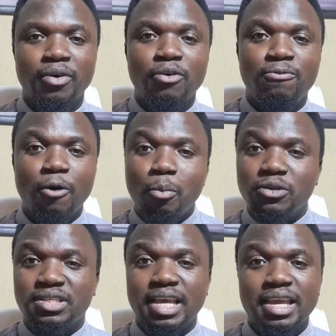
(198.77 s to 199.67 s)
For
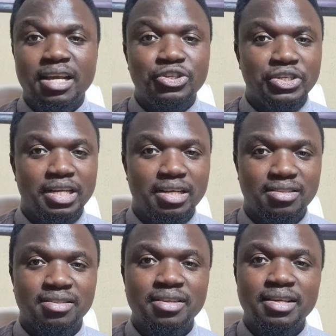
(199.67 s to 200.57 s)
most Kenyan
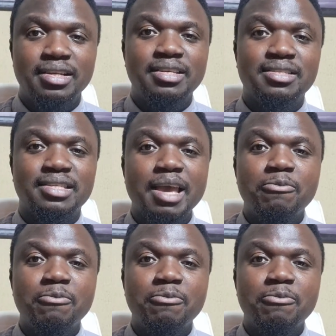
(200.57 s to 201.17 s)
traders, this time